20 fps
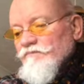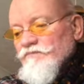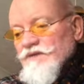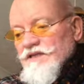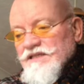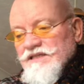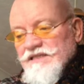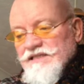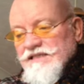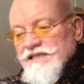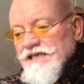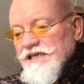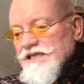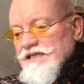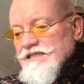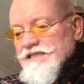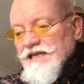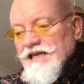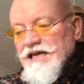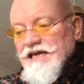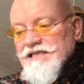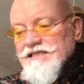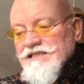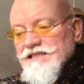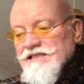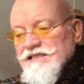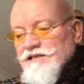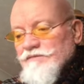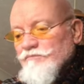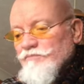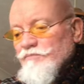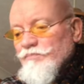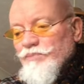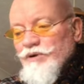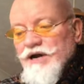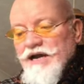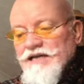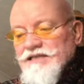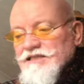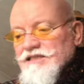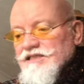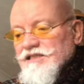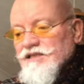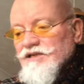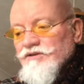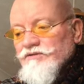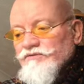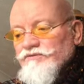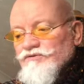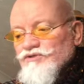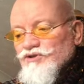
C's and S's and practicing of